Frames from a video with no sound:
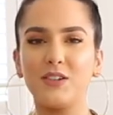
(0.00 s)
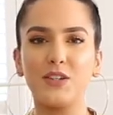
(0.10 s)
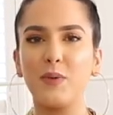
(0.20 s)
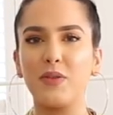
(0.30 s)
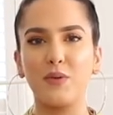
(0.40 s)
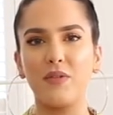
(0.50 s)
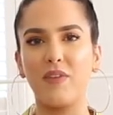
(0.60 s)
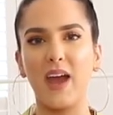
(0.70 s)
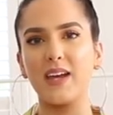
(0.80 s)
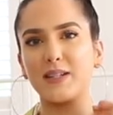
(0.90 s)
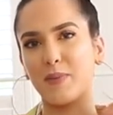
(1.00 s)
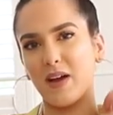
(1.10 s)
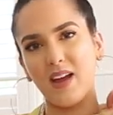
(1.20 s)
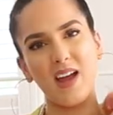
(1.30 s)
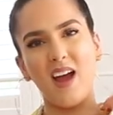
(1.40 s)
I just went through a phase,
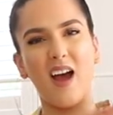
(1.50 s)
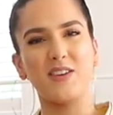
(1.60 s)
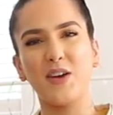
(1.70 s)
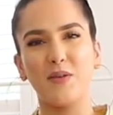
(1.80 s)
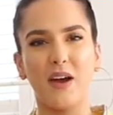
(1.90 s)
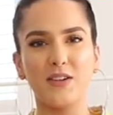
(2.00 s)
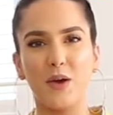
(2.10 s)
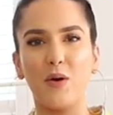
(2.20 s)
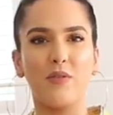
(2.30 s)
but I don't